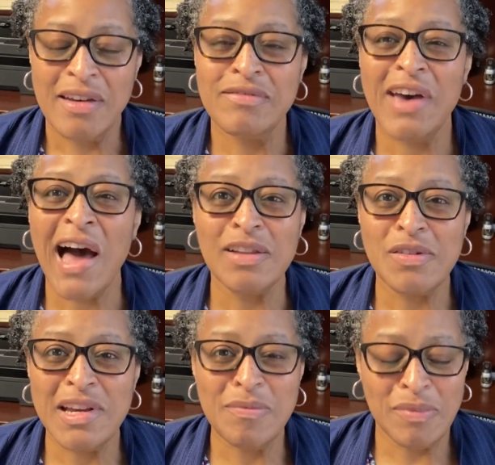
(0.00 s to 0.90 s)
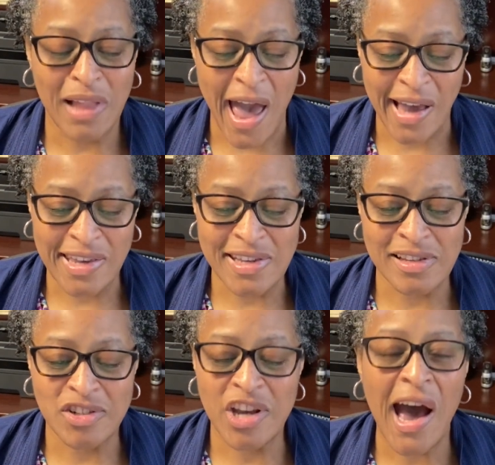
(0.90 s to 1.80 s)
Valerie Black is
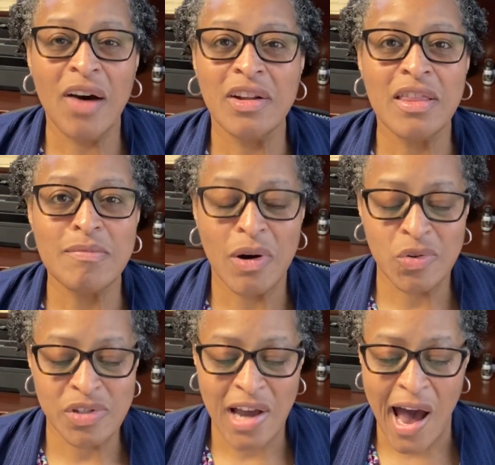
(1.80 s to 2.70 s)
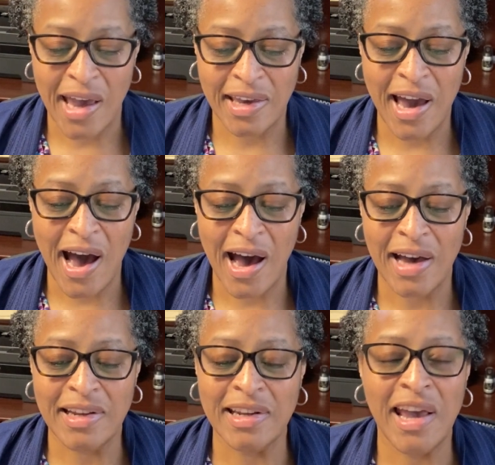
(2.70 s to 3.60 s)
a child of the Most High
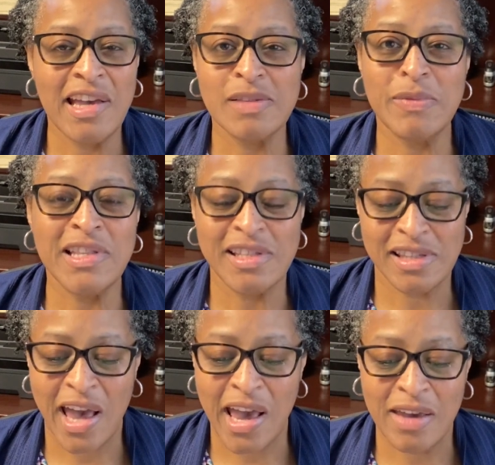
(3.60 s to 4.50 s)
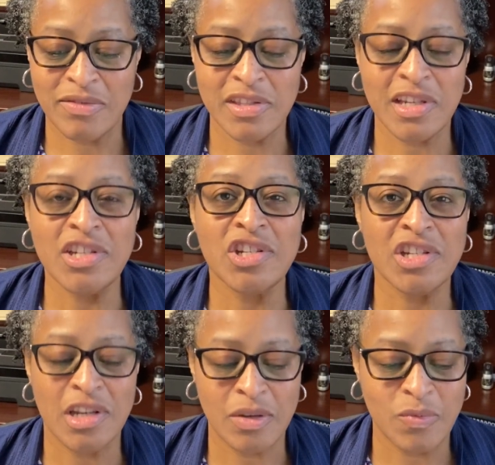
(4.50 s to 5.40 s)
God and has been saved since
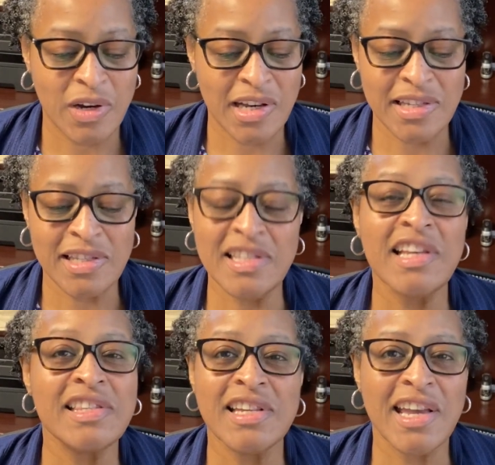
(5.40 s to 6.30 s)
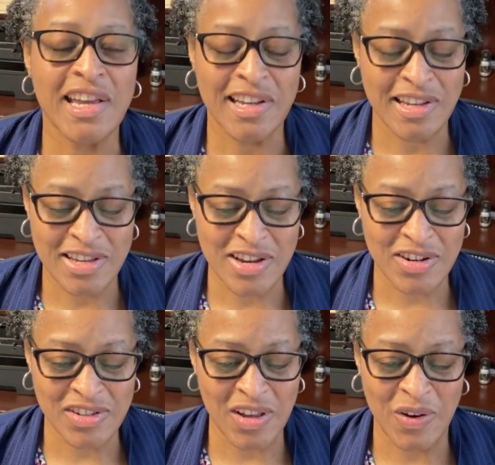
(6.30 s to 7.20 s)
she was 16
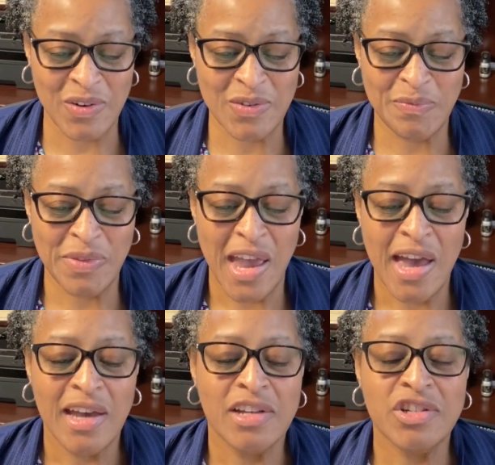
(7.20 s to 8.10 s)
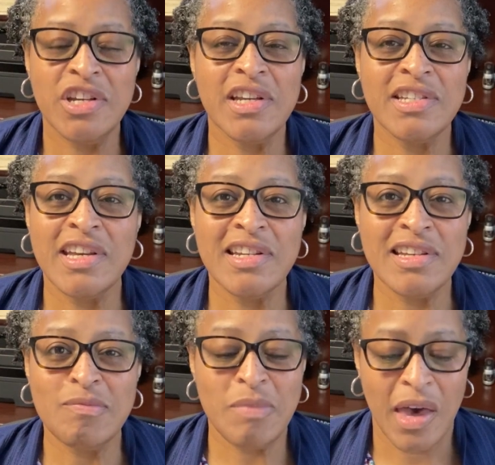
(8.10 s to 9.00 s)
years old. She
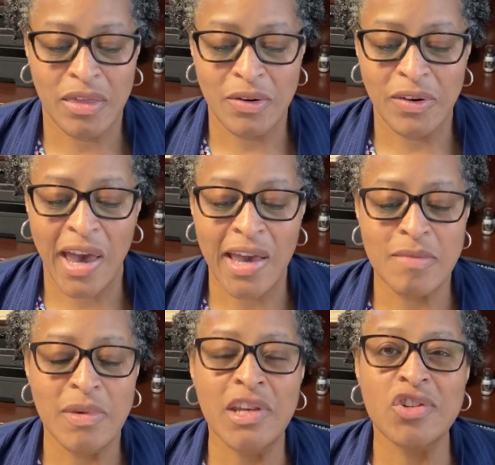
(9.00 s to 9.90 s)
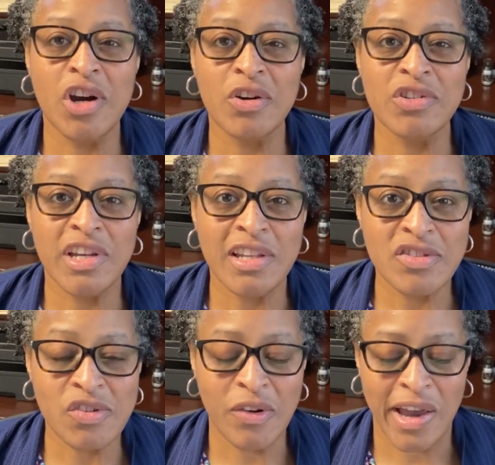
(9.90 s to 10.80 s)
attended Bethel AME Church in
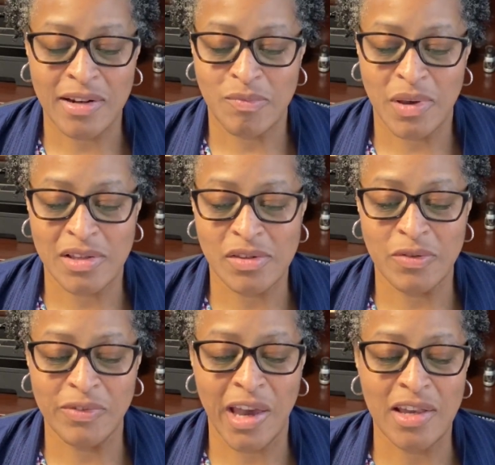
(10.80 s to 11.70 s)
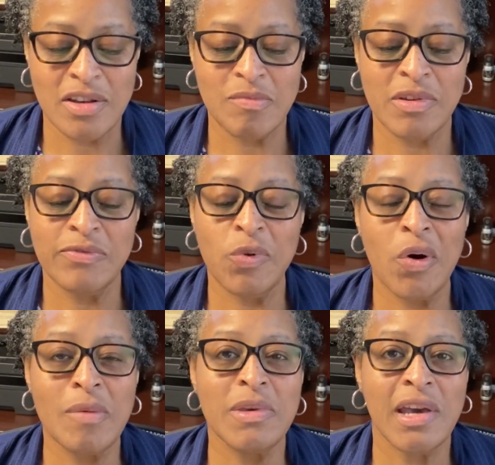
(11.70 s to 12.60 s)
Scranton, Pennsylvania
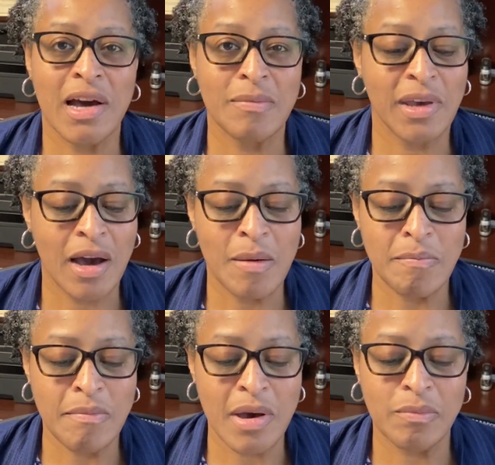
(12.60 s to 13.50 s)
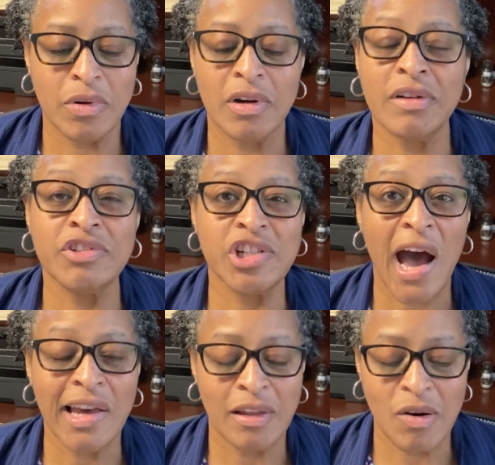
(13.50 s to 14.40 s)
before becoming a member of
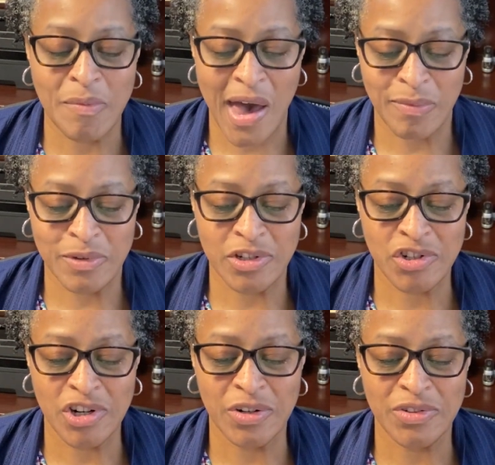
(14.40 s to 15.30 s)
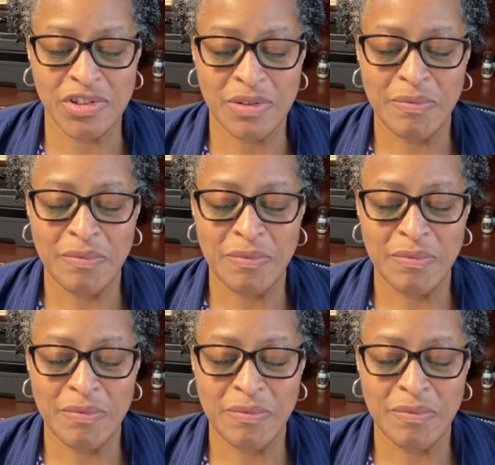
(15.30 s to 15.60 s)
Shiloh Baptist Church.